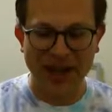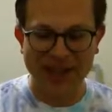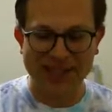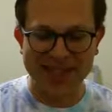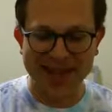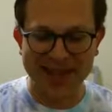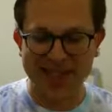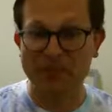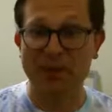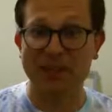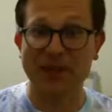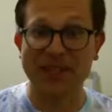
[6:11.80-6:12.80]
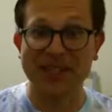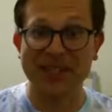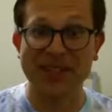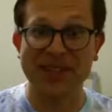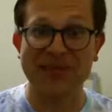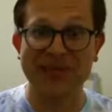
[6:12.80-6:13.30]
aesthetic
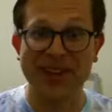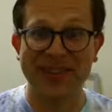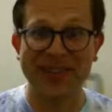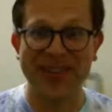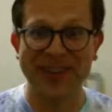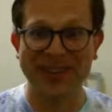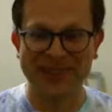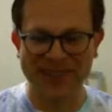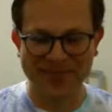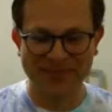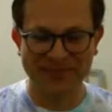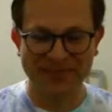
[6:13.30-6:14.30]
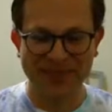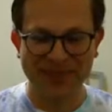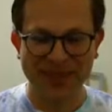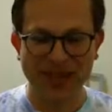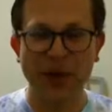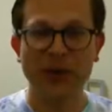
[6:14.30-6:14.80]
purposes, if nothing else.
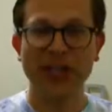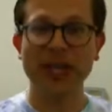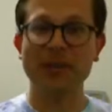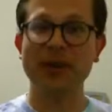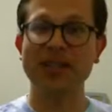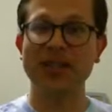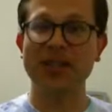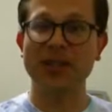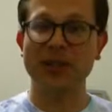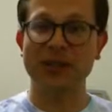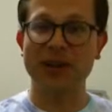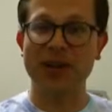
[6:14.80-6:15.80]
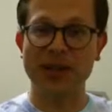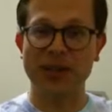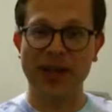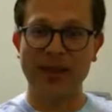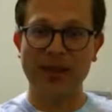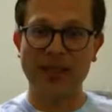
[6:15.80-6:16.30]
Oh, do you like my tie-dye shirt, by the
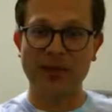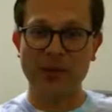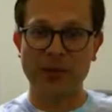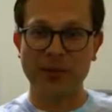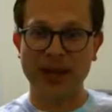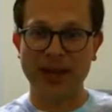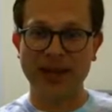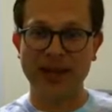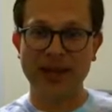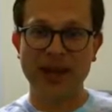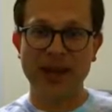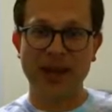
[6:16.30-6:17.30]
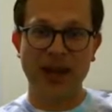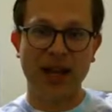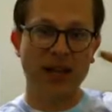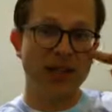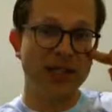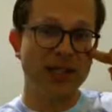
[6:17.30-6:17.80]
way? This is from a band
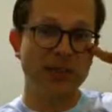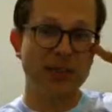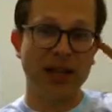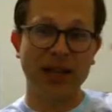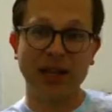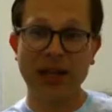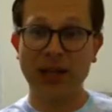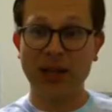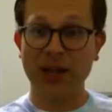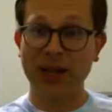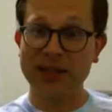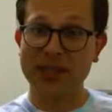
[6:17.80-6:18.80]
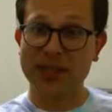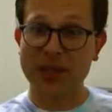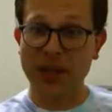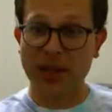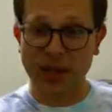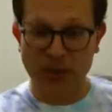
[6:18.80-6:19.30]
called Cimarelli you can listen to
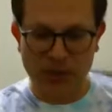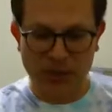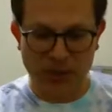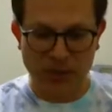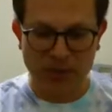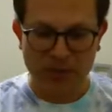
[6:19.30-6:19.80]
on YouTube